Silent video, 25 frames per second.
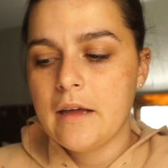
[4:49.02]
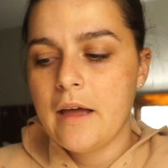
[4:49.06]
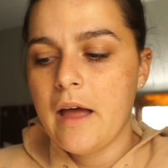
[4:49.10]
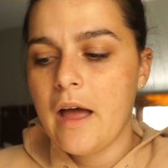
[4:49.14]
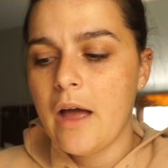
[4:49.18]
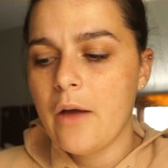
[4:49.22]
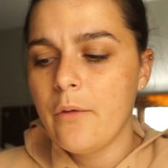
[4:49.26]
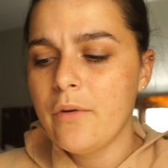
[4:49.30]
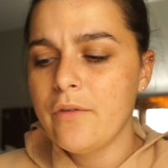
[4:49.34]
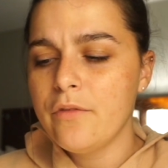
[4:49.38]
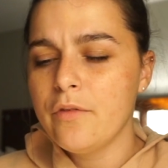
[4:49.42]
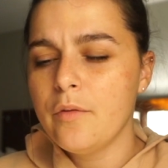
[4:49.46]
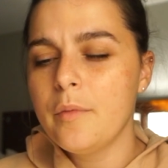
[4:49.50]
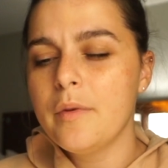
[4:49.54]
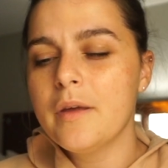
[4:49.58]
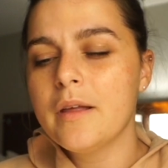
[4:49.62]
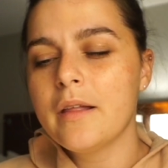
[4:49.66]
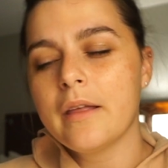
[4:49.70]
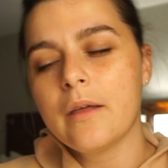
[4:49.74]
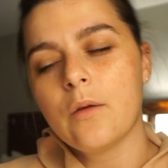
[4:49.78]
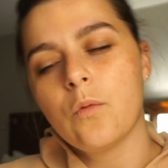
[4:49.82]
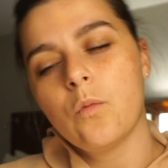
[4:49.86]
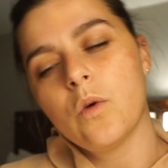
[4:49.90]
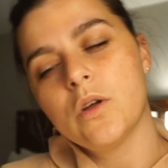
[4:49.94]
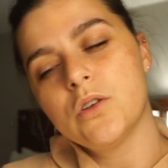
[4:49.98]
went from being
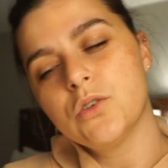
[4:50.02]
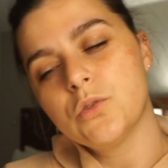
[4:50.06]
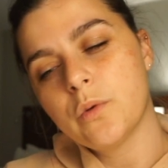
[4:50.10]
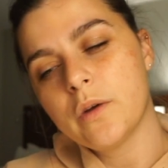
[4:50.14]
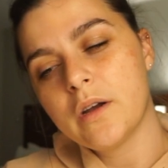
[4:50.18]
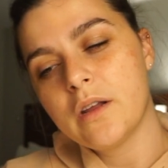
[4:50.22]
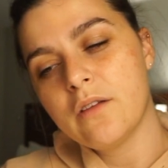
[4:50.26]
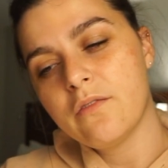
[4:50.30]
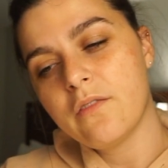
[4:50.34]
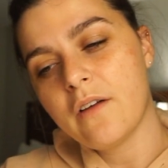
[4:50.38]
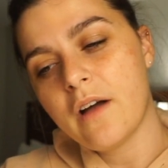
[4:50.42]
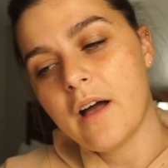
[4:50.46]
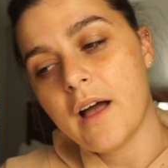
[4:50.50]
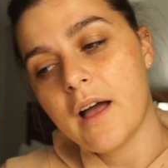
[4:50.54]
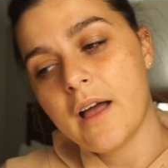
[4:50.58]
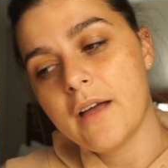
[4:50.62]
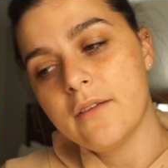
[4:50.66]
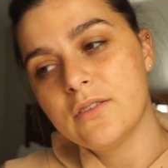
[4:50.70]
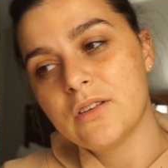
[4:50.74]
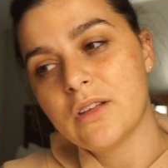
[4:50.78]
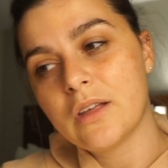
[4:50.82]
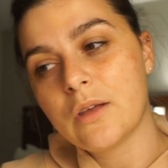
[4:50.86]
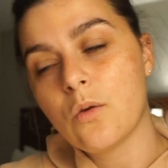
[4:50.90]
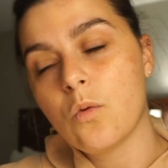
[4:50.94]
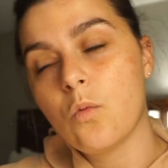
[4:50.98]
like 125
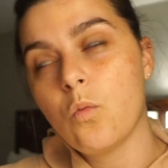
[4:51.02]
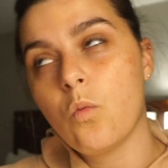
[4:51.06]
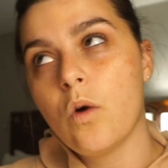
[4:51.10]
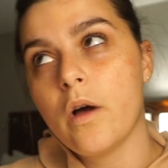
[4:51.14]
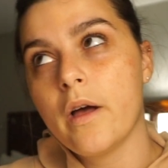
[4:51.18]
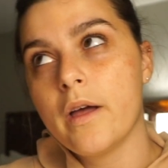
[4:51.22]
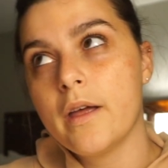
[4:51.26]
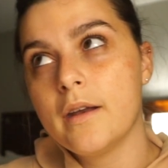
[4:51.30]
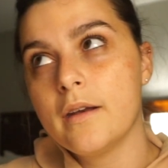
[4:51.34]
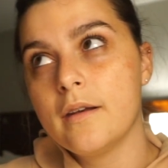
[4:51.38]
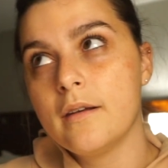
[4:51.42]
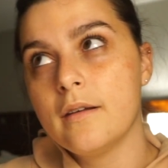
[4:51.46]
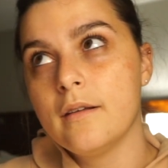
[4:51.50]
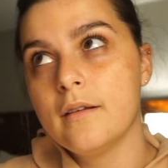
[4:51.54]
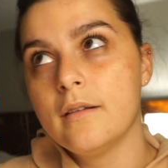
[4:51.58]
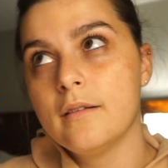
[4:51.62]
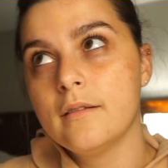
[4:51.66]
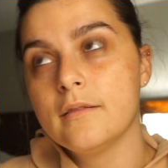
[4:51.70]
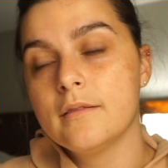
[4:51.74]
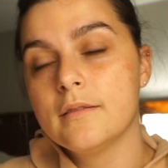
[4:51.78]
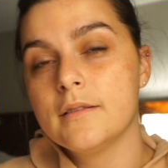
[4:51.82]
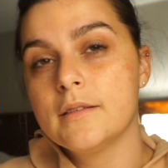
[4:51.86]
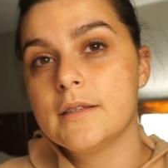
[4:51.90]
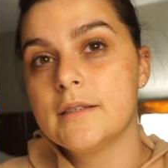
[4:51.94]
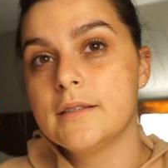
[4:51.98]
to like
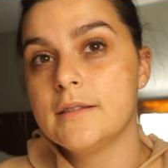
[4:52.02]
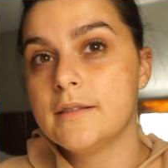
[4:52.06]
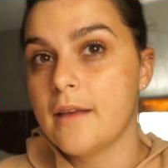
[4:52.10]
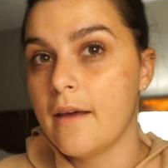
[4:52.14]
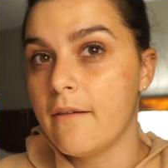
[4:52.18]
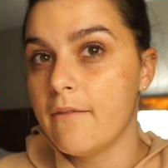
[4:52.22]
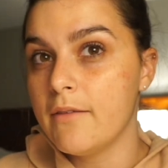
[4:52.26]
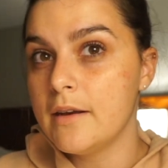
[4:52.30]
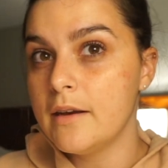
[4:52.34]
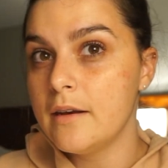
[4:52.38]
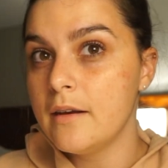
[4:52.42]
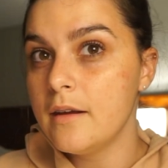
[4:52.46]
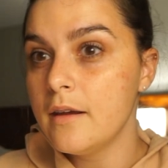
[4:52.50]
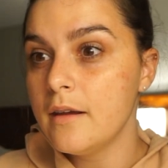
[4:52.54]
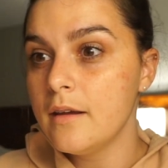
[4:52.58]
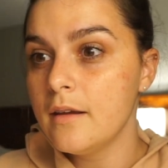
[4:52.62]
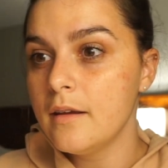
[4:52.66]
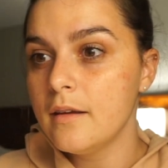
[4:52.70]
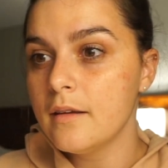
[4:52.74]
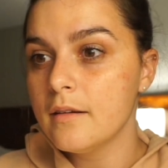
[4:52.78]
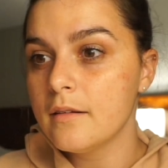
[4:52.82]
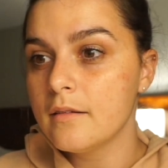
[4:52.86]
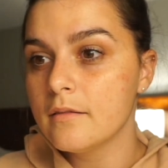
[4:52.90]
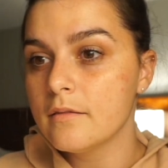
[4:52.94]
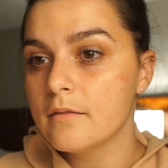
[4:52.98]

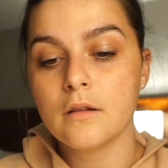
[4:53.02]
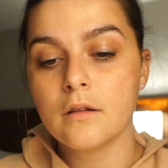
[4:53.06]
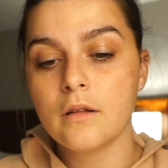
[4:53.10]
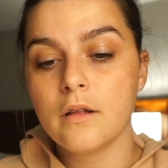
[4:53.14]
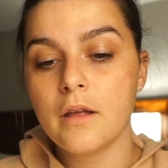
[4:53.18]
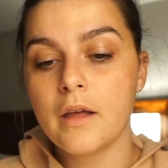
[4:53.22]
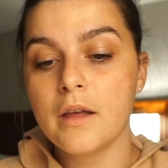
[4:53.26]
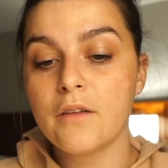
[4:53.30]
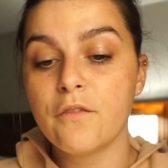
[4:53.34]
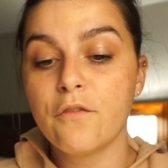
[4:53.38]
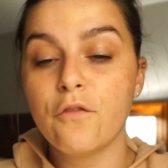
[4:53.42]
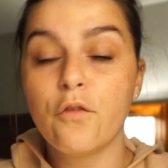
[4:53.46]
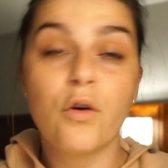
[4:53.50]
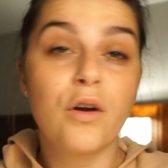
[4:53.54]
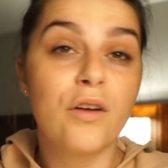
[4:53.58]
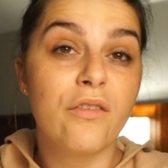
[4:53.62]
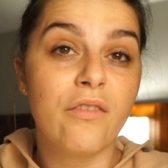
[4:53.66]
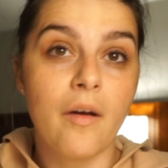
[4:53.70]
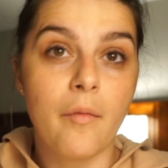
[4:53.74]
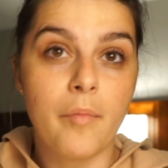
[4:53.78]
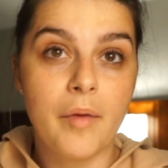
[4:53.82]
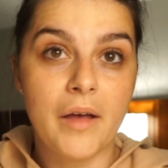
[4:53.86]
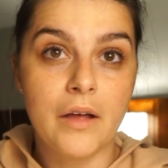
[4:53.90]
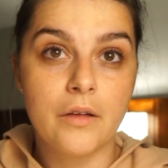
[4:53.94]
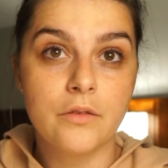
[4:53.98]
170, like
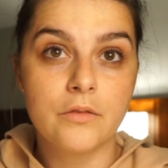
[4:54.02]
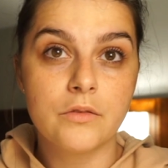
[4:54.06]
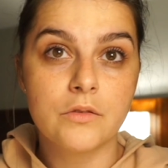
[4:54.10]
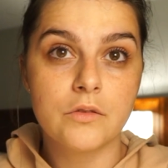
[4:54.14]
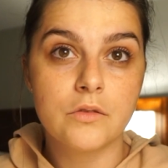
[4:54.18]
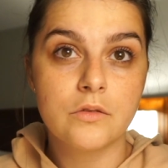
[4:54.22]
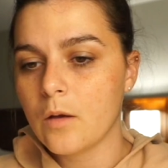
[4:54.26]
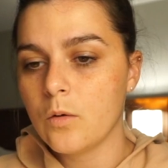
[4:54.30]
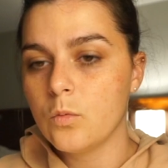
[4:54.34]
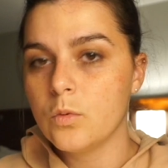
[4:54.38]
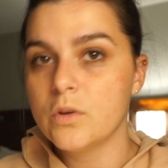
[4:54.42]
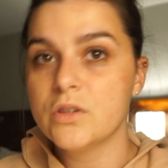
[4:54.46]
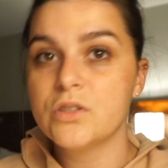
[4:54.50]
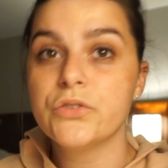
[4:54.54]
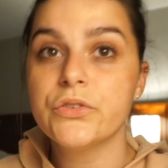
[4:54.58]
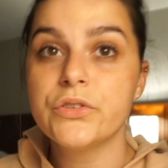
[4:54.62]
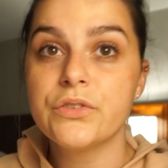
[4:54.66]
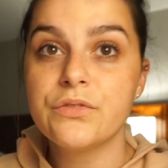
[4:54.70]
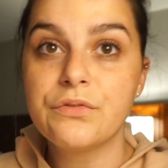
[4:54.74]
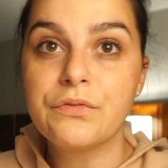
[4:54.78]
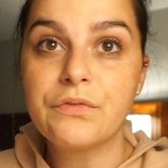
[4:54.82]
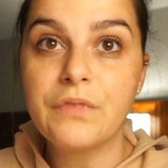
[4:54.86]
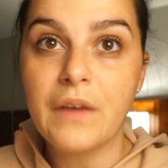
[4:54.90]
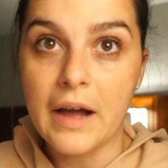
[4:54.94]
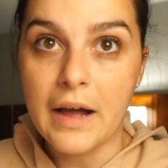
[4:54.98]
45 pounds, which is
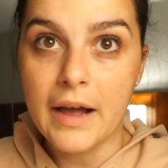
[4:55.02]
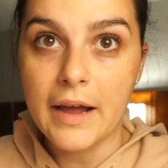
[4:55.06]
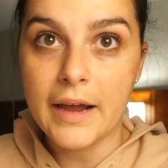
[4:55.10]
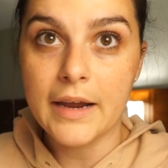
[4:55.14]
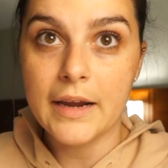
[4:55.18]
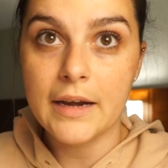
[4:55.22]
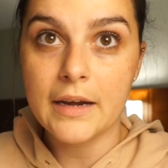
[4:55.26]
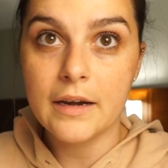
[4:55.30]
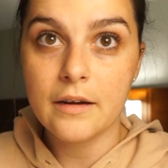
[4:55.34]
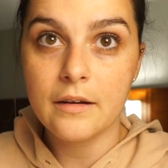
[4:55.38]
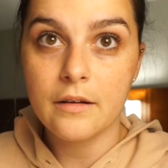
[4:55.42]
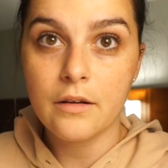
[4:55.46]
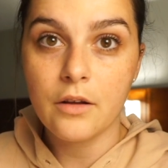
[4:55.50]
fine.